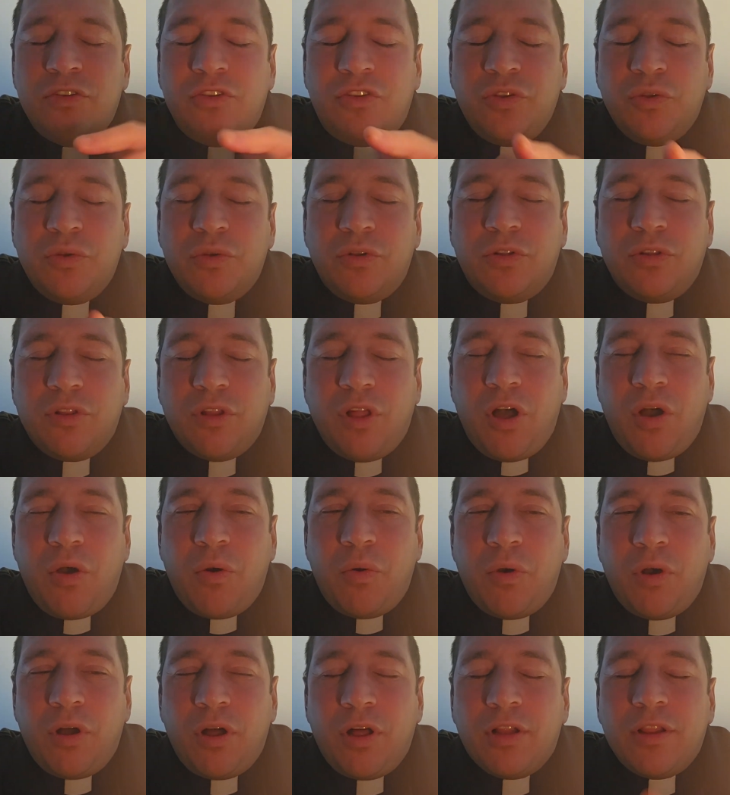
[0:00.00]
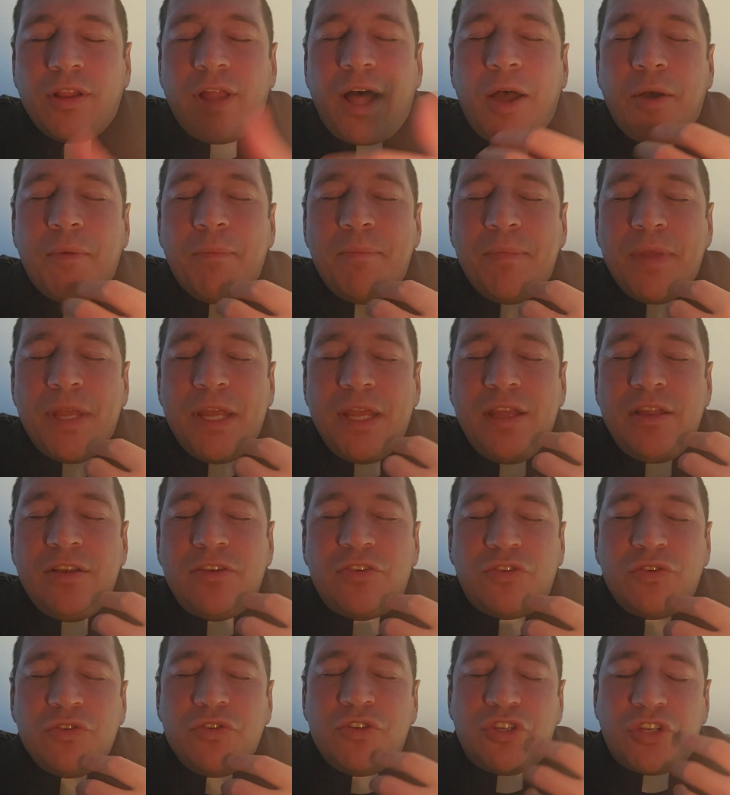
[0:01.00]
to glow. Allow me
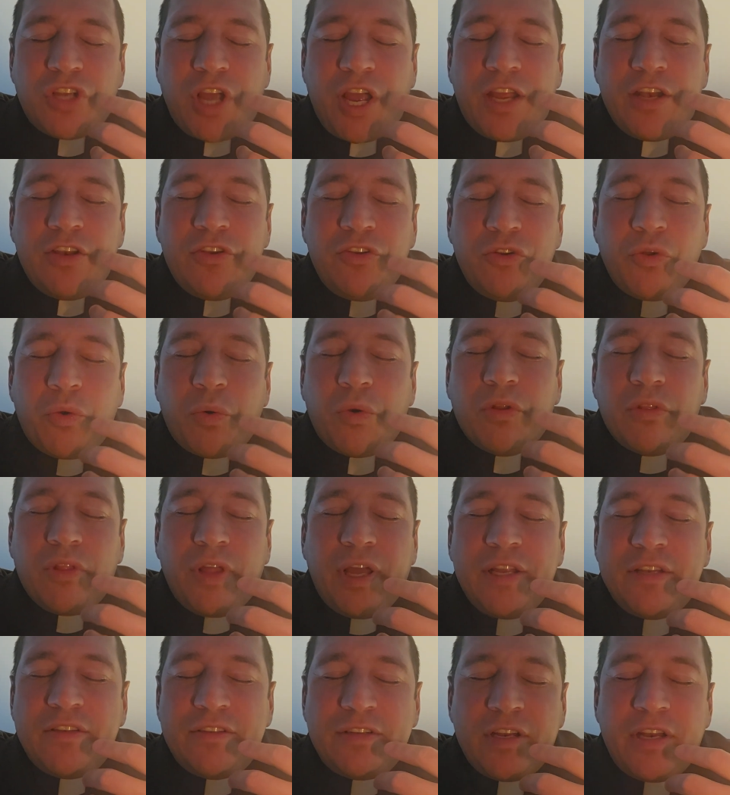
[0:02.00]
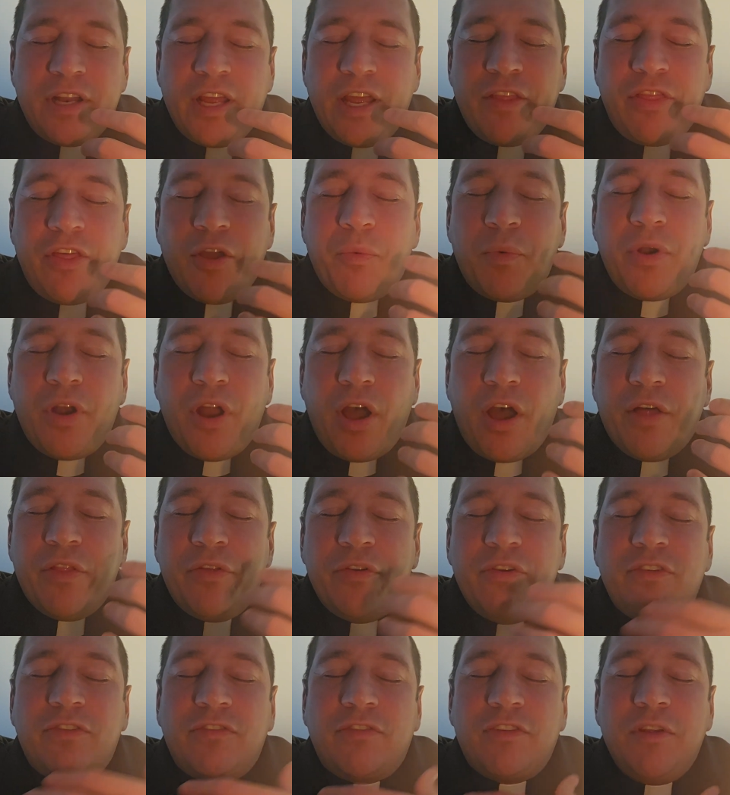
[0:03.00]
to shine your light today, that when
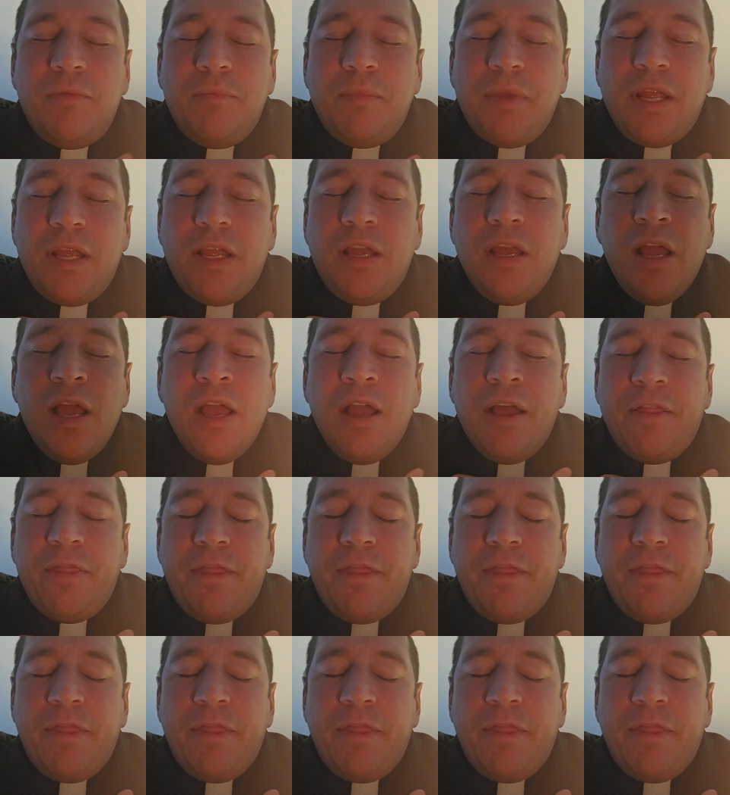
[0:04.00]
others see me,